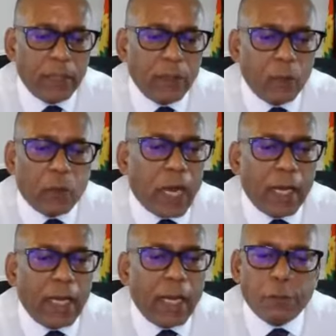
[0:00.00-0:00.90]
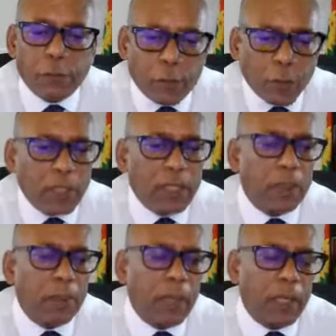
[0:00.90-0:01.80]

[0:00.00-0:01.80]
You cannot force them